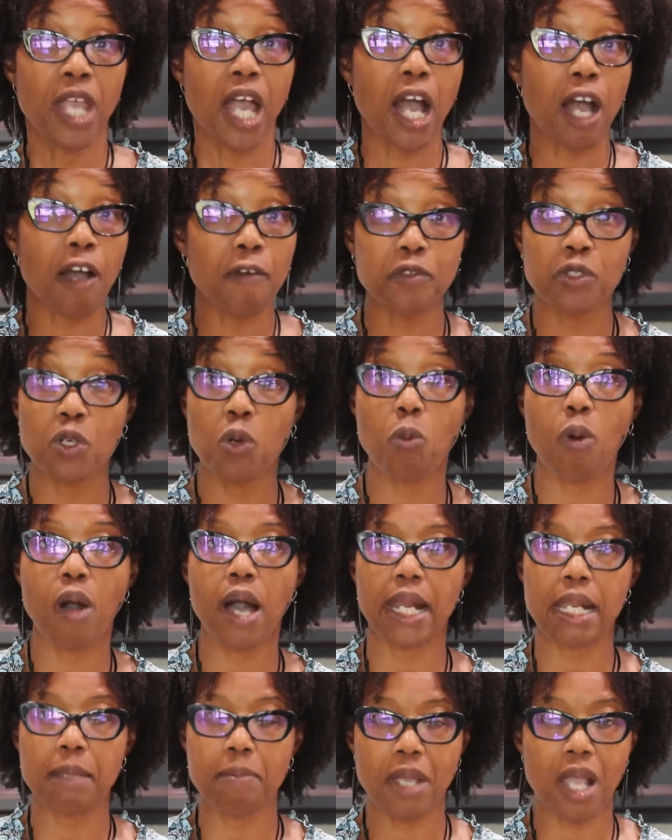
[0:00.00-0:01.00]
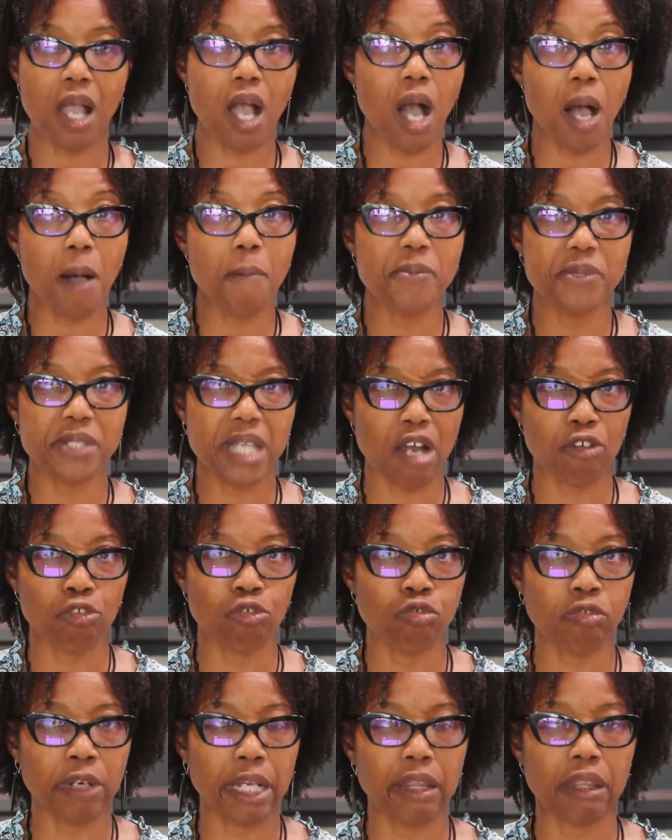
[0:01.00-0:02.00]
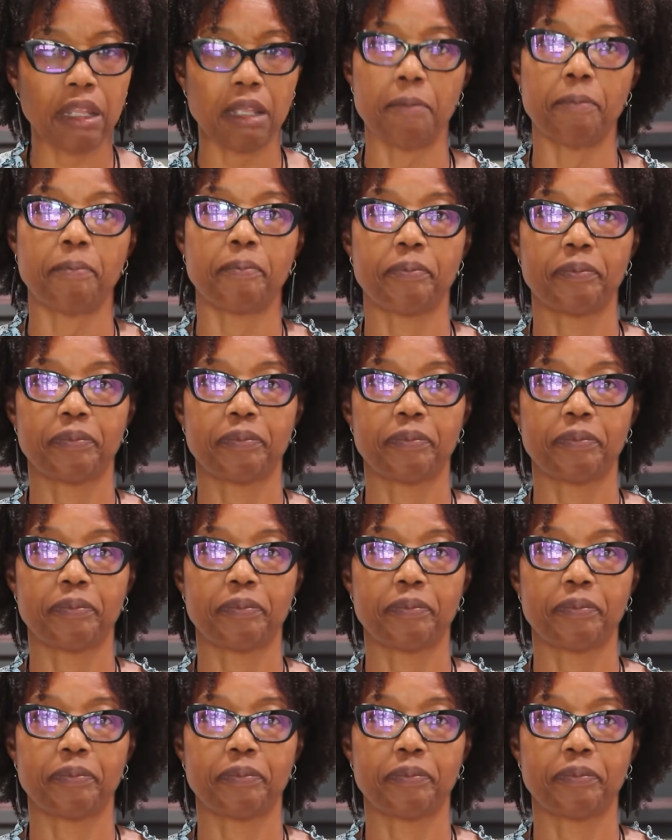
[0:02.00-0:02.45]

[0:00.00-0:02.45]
After a while, it becomes that rhythm.